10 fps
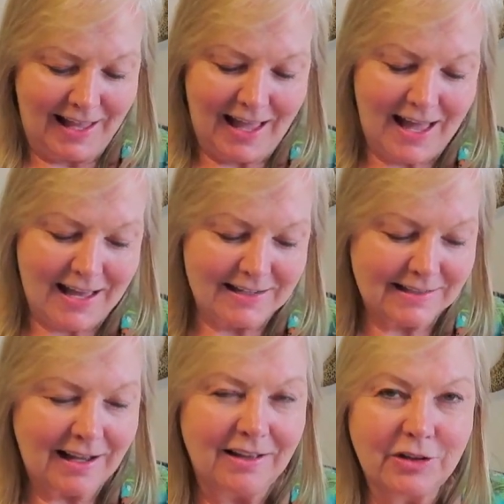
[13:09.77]

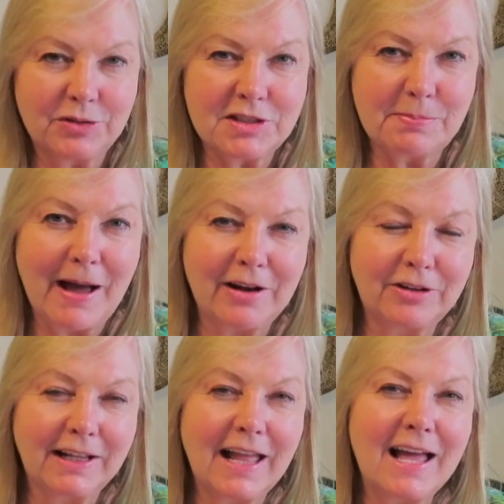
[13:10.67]
and I'll use the
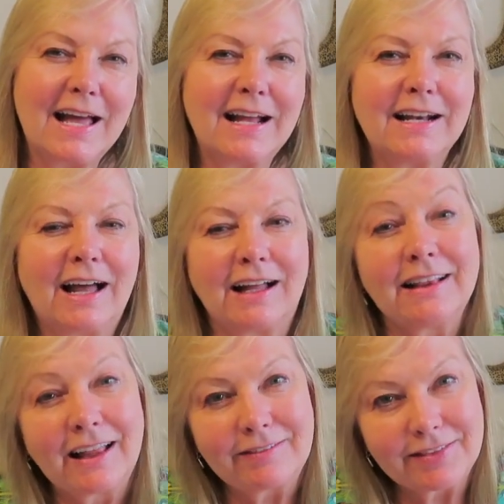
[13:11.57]
pattern again. I
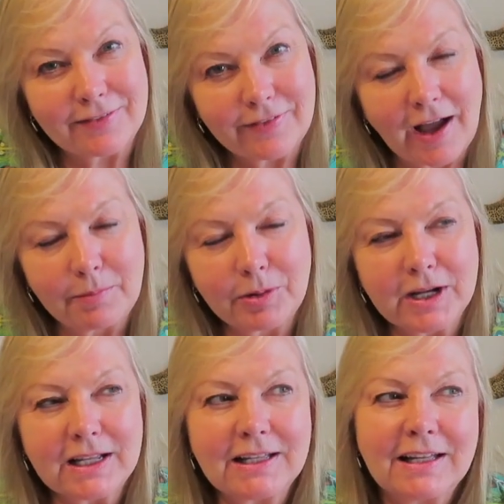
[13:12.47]
love the
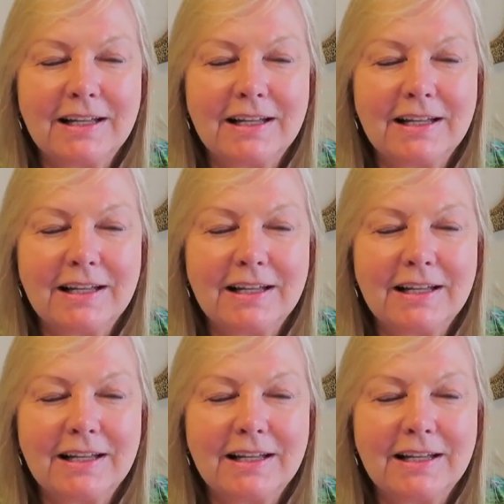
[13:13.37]
fabric.